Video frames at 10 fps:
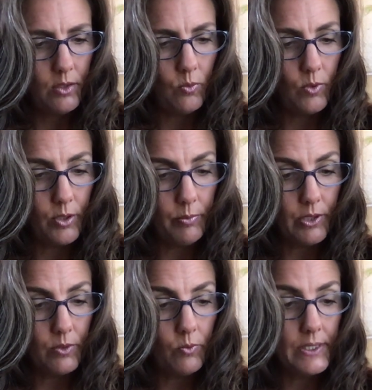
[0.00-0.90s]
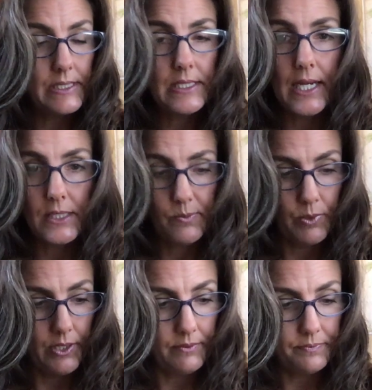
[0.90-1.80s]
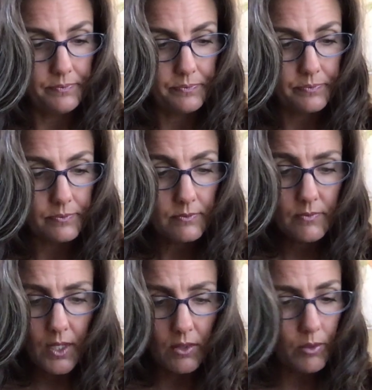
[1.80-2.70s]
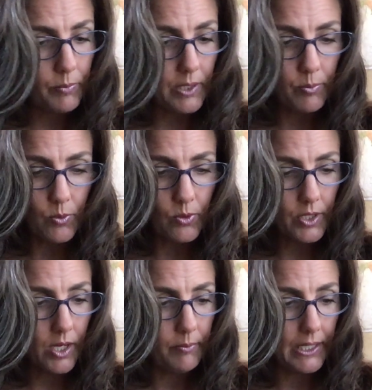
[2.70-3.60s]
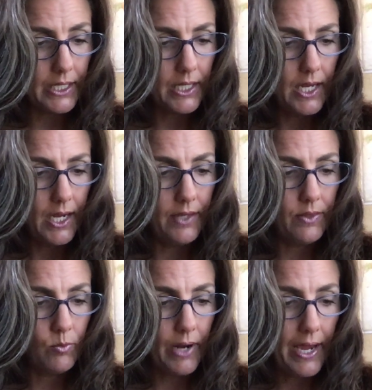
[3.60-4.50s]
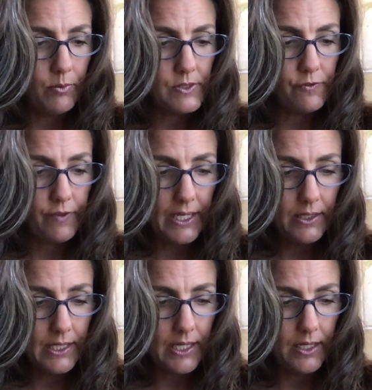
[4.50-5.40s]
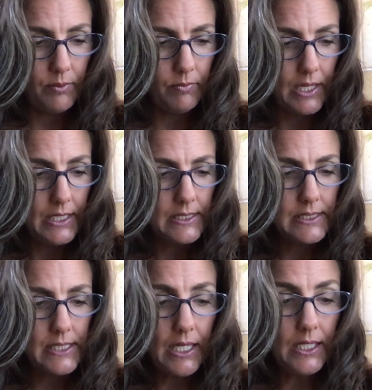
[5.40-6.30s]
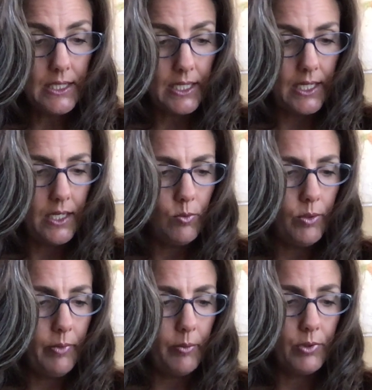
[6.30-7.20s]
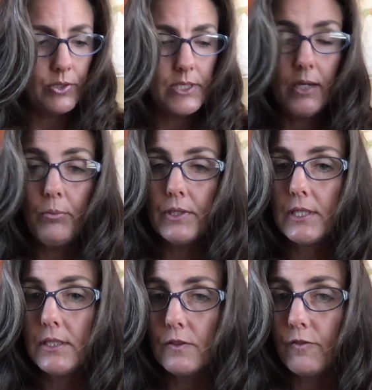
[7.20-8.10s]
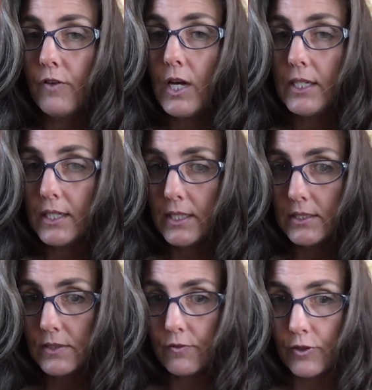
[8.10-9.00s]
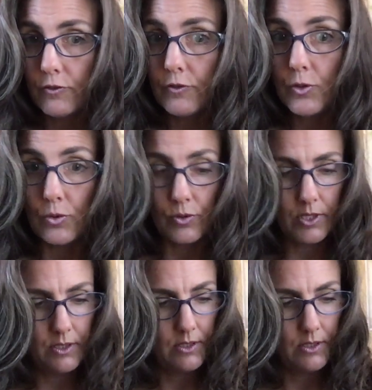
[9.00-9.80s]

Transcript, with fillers: Wilbur was desperate. The people were coming, and the rat was failing him. Suddenly, he remembered Templeton's fondness for food.